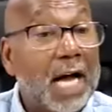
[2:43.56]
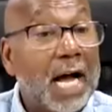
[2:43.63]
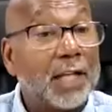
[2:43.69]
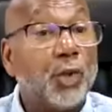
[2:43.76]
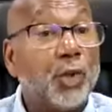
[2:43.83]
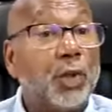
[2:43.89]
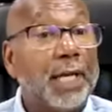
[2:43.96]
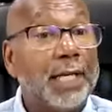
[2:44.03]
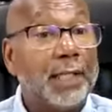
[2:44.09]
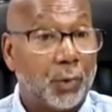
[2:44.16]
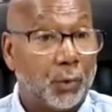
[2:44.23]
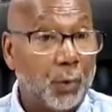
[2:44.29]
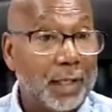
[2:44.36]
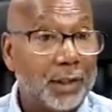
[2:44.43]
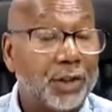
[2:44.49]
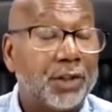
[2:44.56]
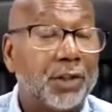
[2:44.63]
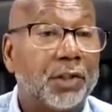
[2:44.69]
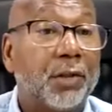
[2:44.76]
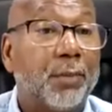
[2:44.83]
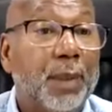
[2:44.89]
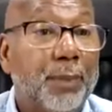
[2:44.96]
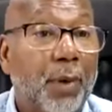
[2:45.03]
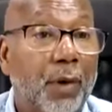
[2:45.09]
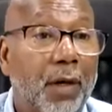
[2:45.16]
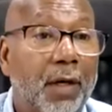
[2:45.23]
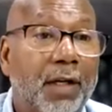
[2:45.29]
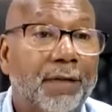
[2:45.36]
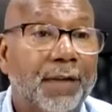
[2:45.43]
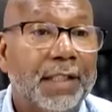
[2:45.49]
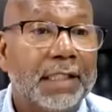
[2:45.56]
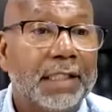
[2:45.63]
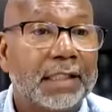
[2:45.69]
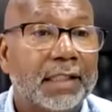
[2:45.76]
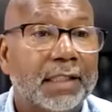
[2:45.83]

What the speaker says: not too late to register to be part of it?